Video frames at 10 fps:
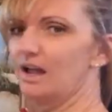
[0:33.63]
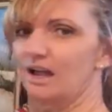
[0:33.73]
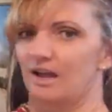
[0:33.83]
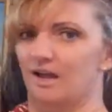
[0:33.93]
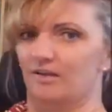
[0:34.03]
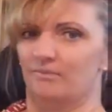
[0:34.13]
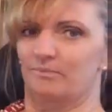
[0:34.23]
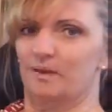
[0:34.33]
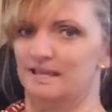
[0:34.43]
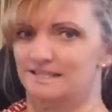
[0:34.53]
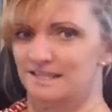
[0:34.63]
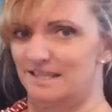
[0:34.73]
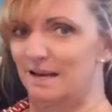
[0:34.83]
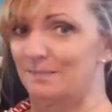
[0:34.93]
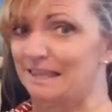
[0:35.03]
a painting
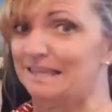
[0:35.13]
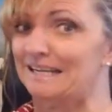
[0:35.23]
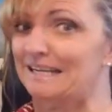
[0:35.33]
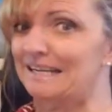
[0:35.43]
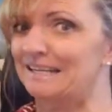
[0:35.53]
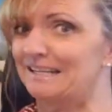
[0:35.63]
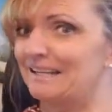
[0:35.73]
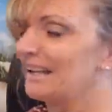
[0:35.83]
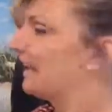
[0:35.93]
that I'm cleaning,